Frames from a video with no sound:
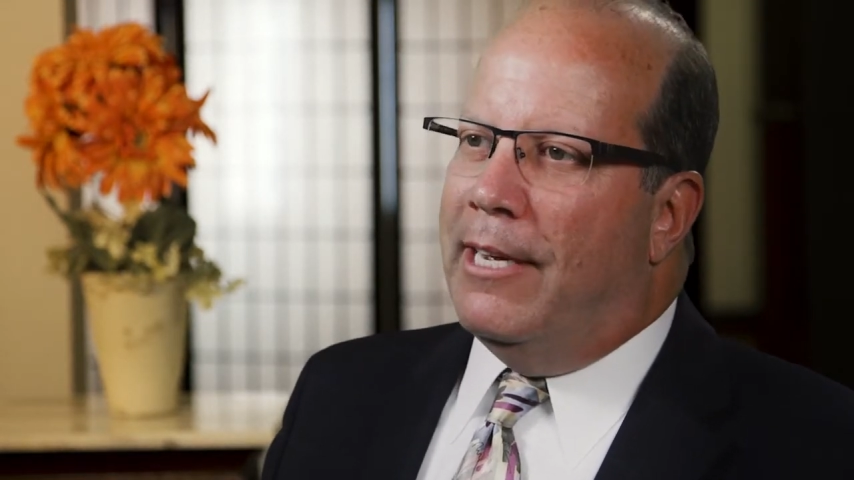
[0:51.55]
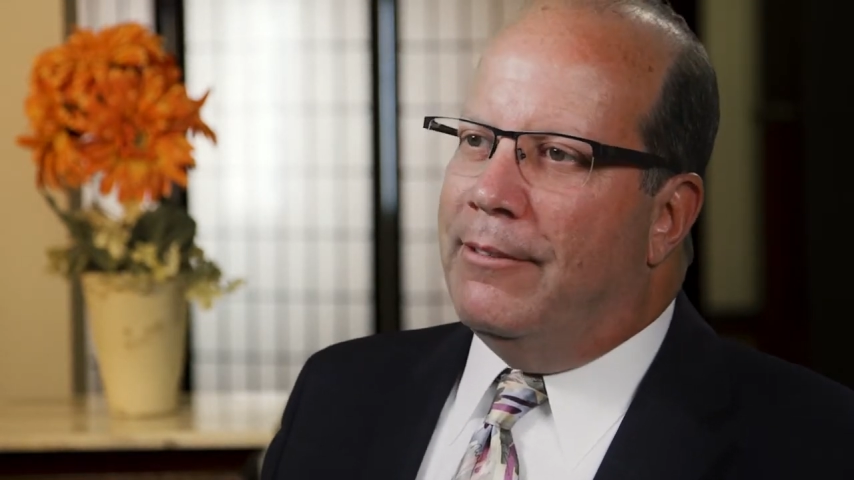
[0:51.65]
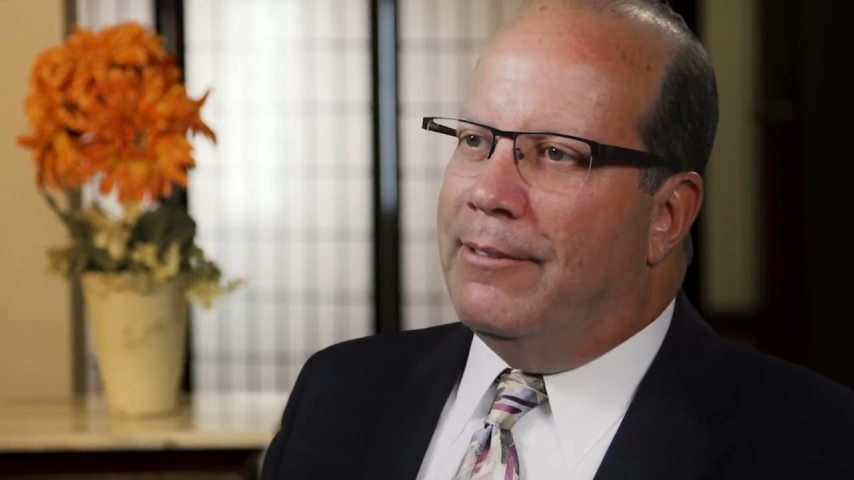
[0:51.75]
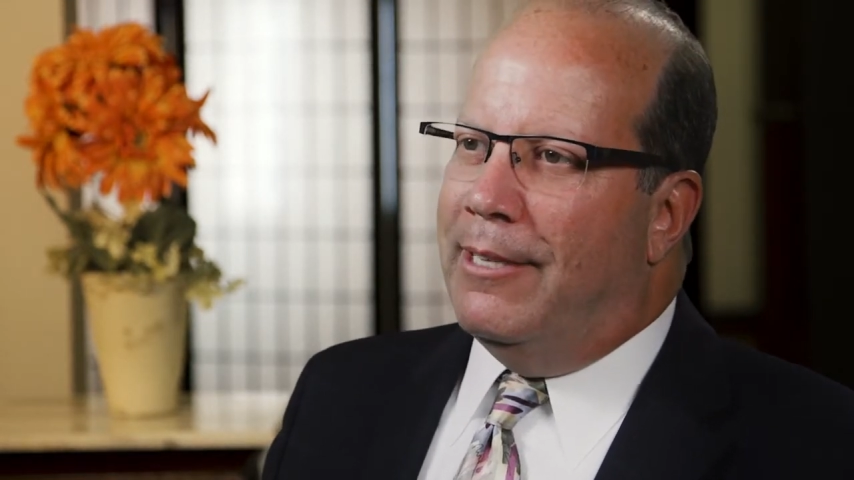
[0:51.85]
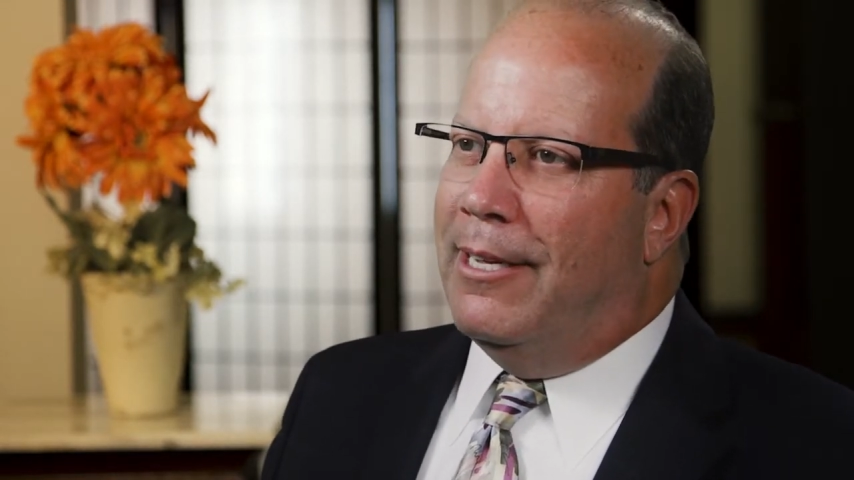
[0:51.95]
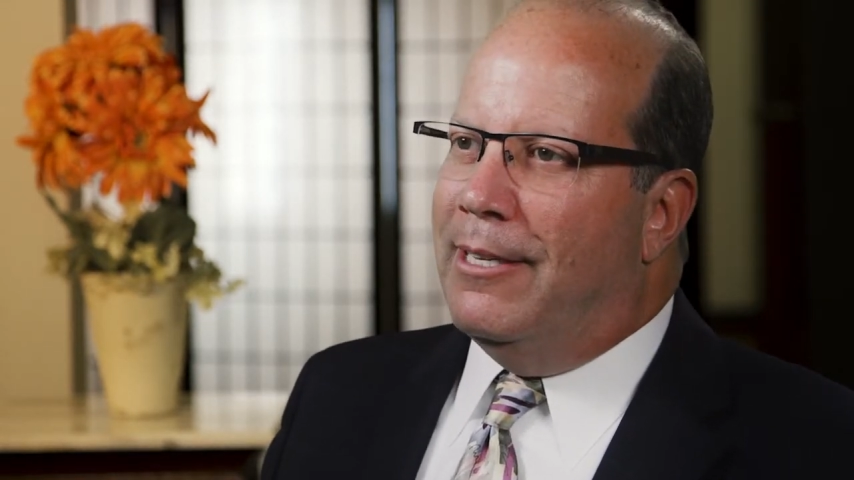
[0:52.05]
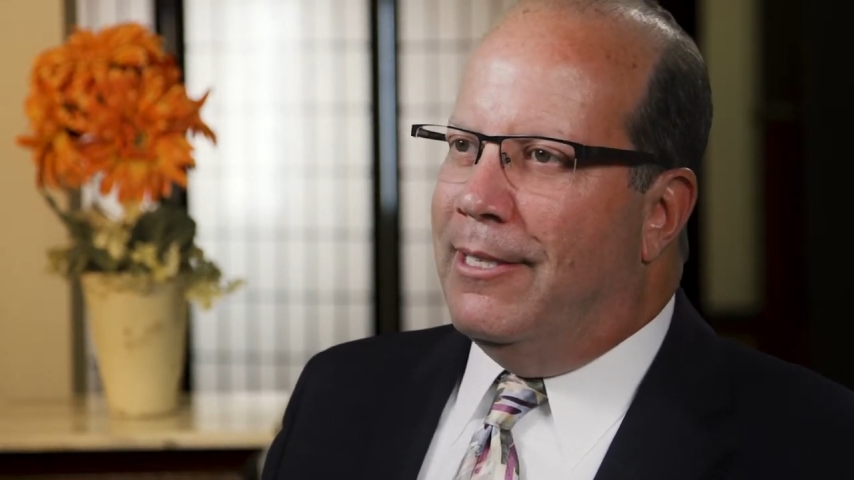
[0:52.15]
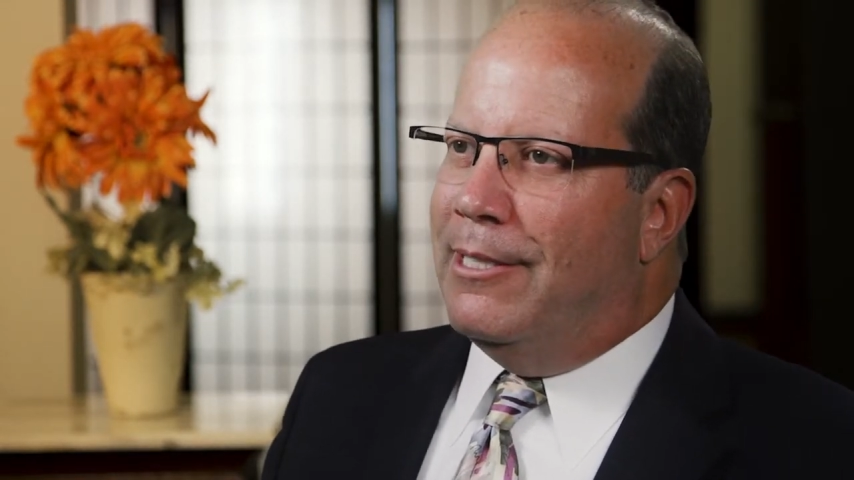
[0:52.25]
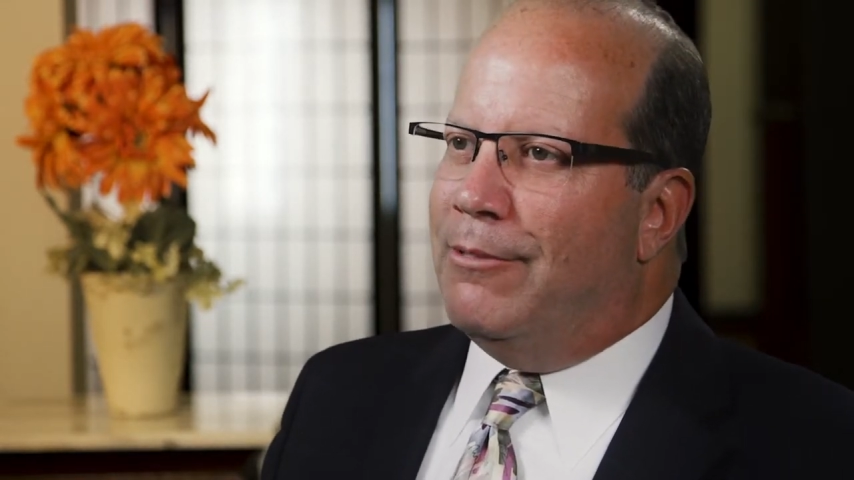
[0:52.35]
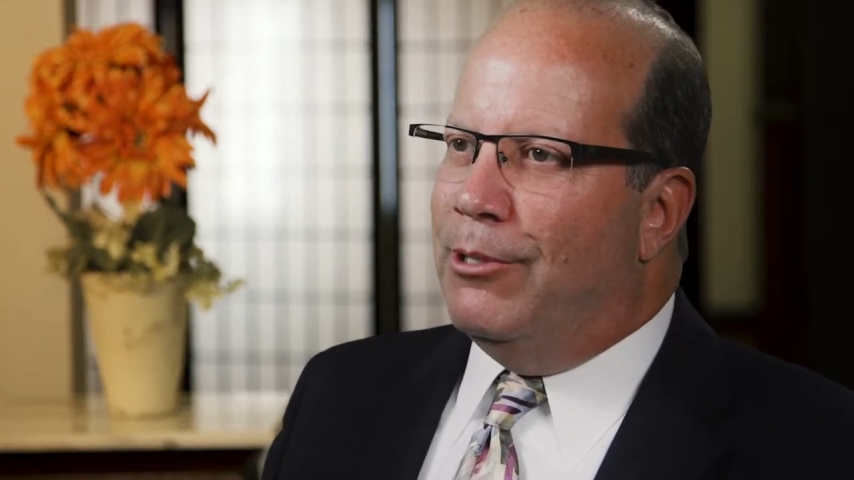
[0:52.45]
now. Uh,
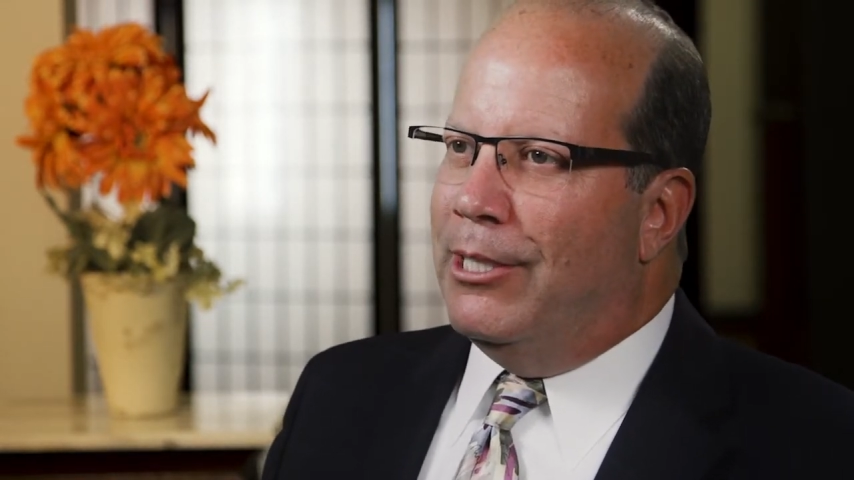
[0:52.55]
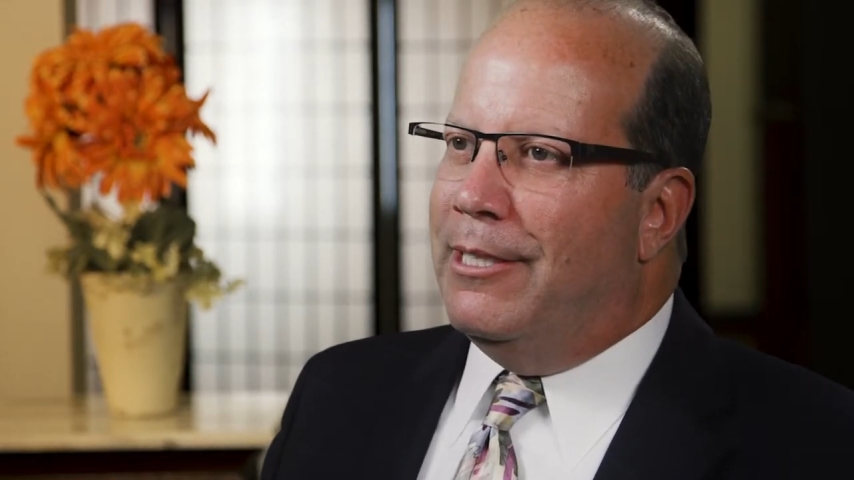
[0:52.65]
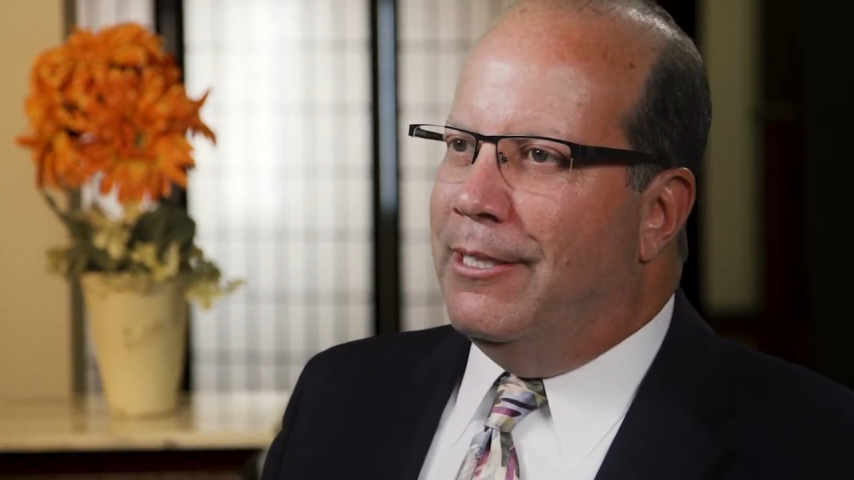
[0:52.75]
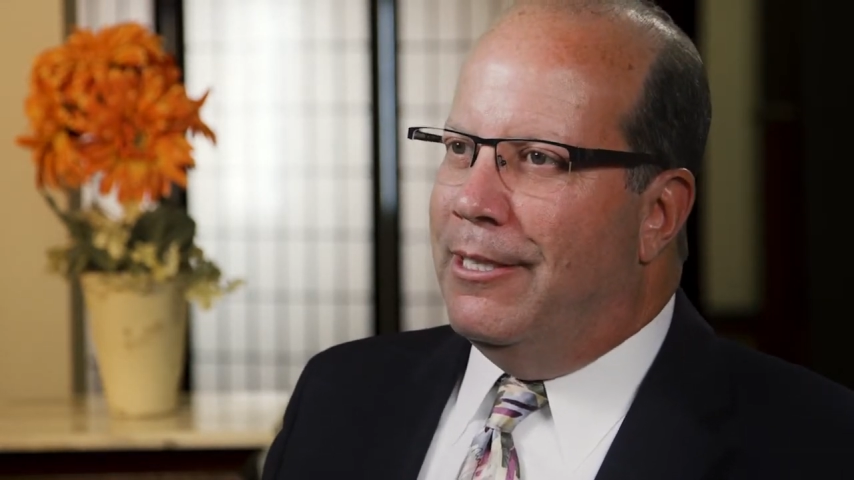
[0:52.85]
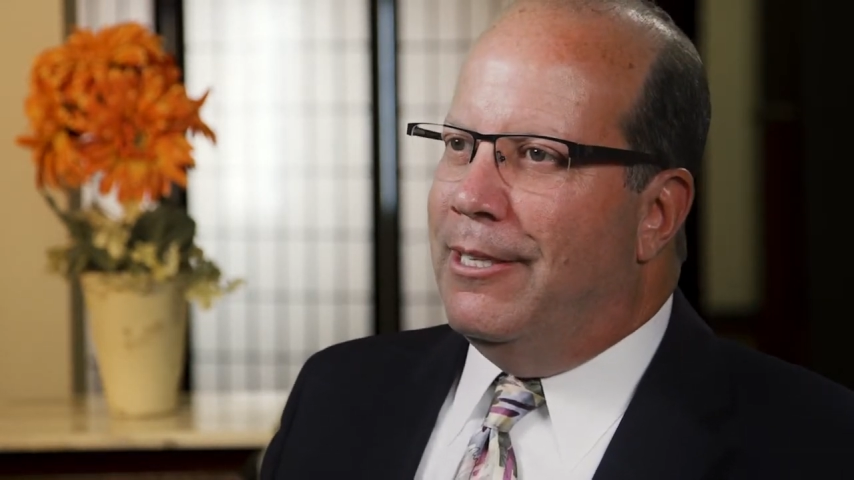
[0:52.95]
that's really,